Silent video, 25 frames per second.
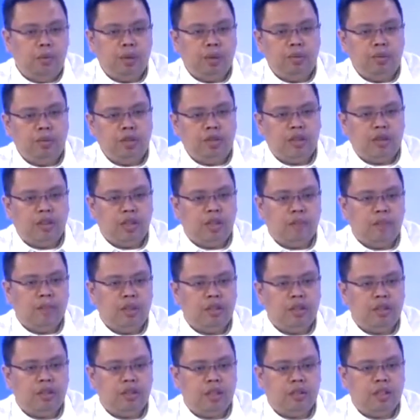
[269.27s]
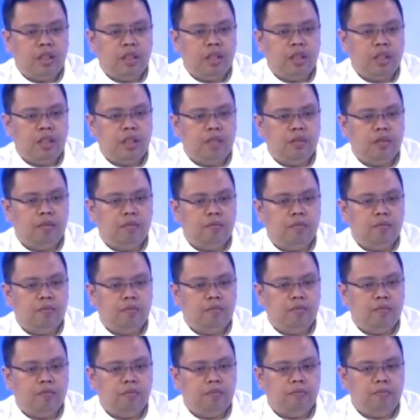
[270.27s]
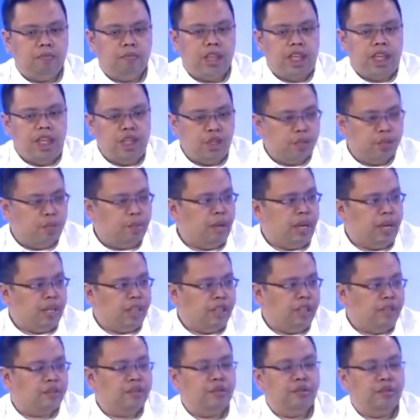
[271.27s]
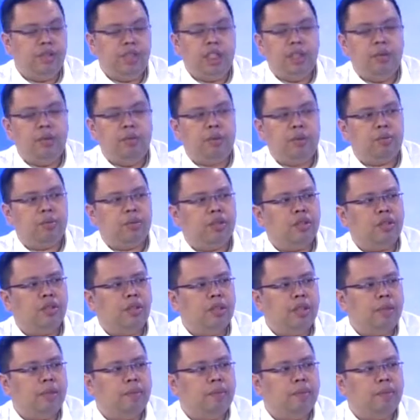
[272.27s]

When we talk about age brackets, really what we're talking